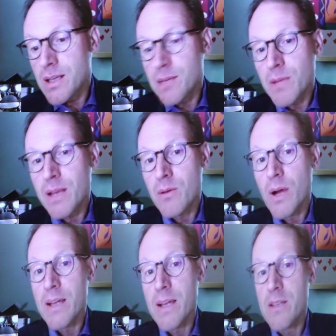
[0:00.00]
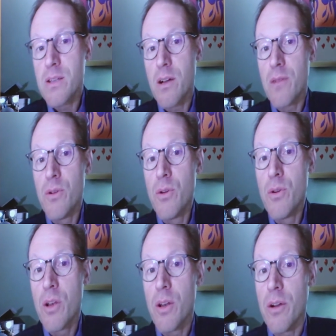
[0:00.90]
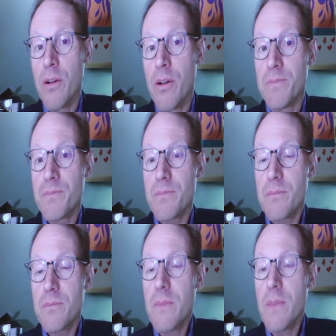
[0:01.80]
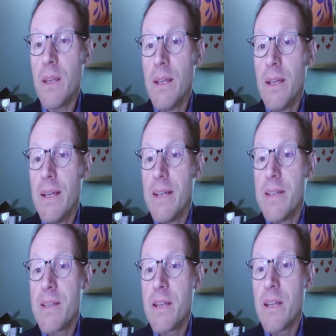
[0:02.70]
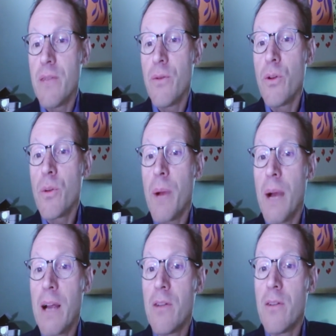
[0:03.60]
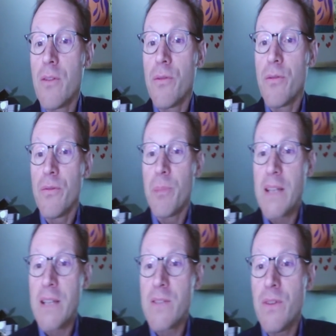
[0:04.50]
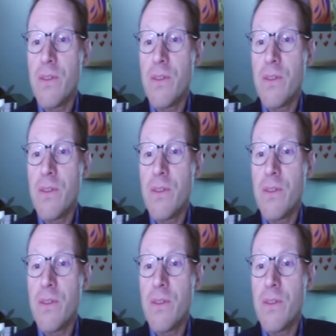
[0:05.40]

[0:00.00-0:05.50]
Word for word: in many ways of nuclear is that if you look back over the past